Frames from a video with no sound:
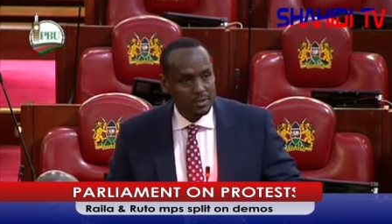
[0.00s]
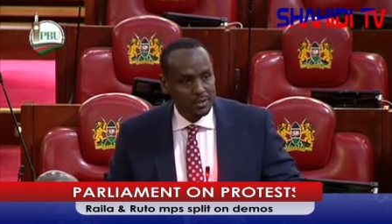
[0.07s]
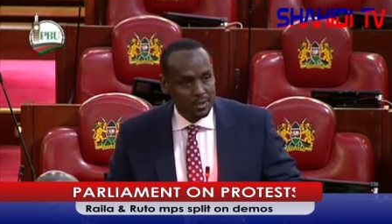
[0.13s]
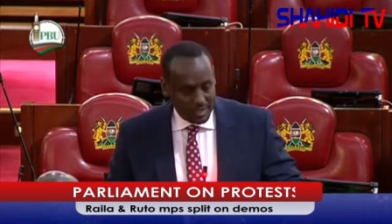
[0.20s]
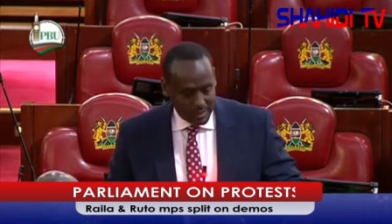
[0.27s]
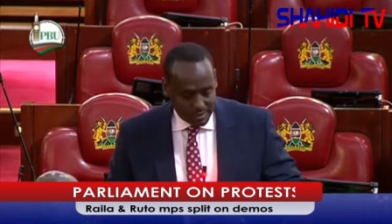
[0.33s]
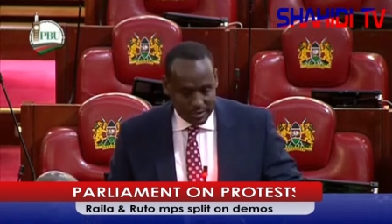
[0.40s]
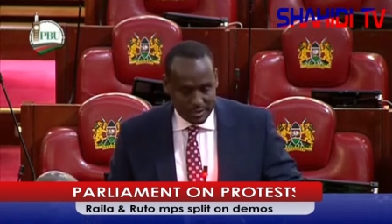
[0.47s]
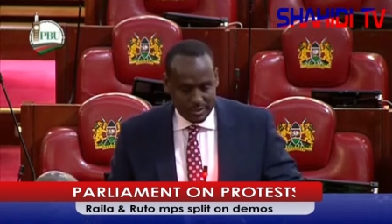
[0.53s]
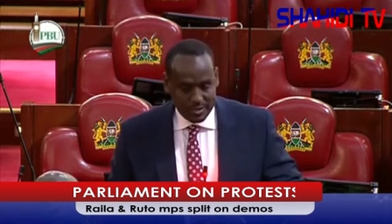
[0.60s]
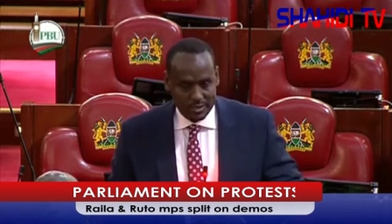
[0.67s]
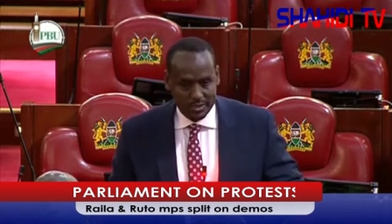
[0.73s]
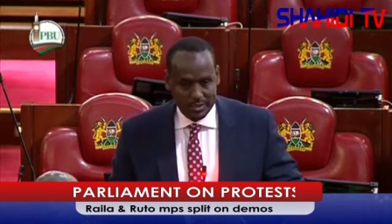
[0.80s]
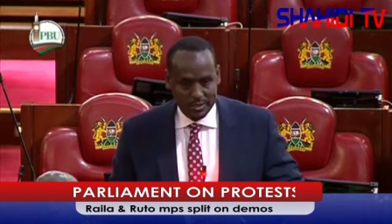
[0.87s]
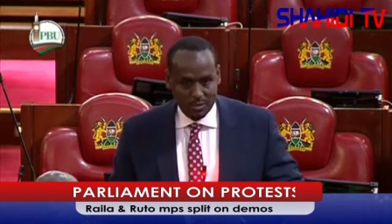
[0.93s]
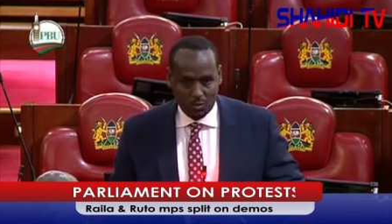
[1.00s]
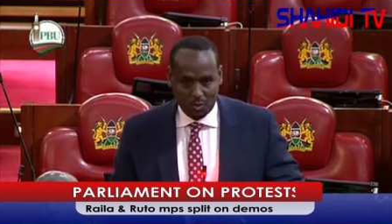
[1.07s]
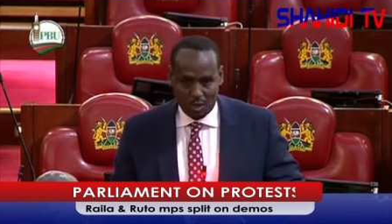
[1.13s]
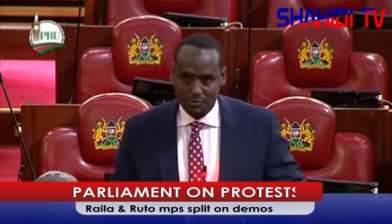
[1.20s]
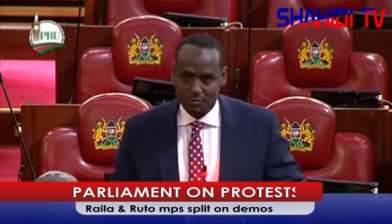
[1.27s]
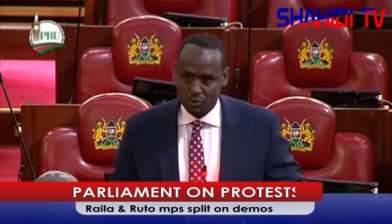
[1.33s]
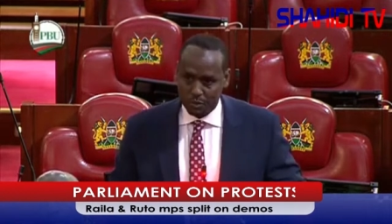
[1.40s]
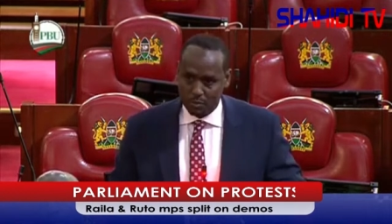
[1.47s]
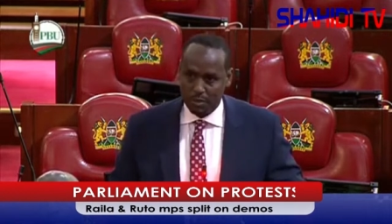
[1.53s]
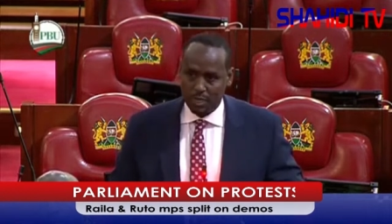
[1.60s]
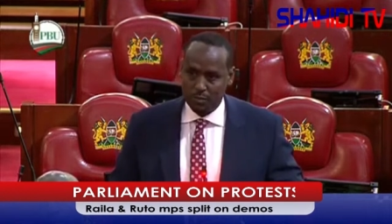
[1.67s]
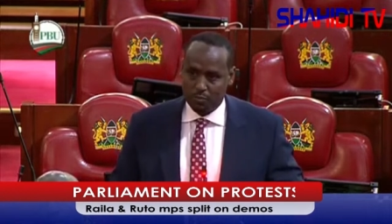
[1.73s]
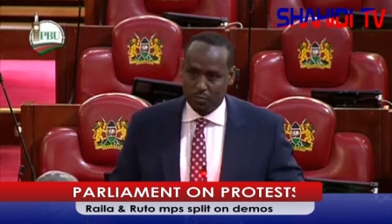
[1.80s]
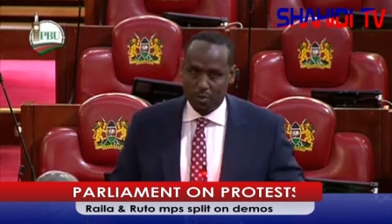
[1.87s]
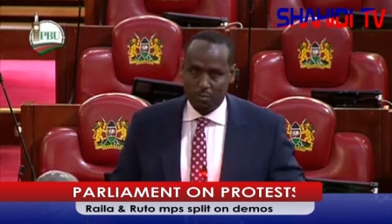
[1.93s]
Yes, we have so
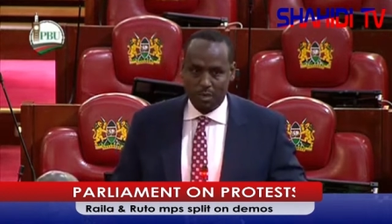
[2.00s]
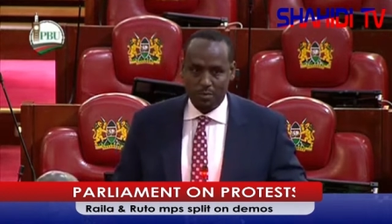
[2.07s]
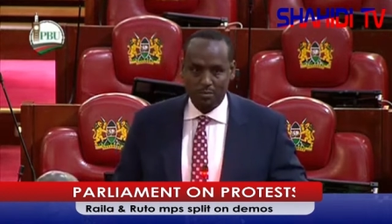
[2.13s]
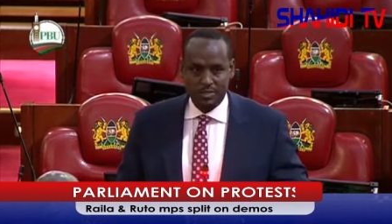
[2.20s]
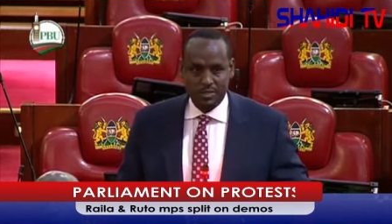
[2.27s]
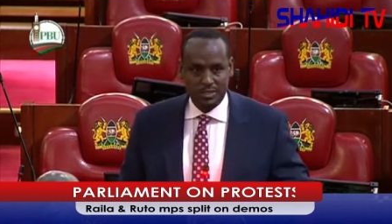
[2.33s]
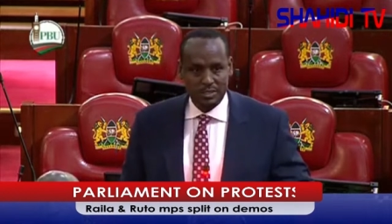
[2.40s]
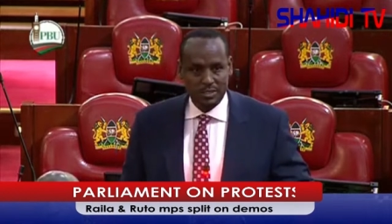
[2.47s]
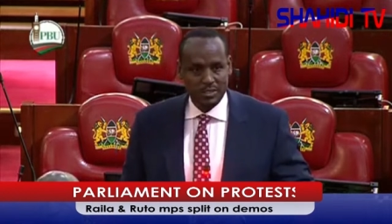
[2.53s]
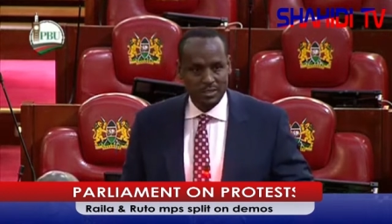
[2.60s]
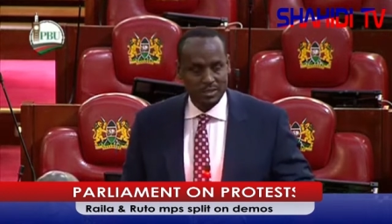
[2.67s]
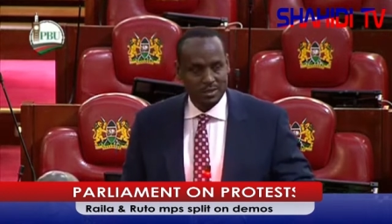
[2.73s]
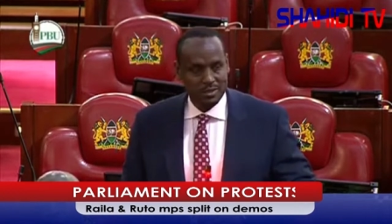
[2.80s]
many problems.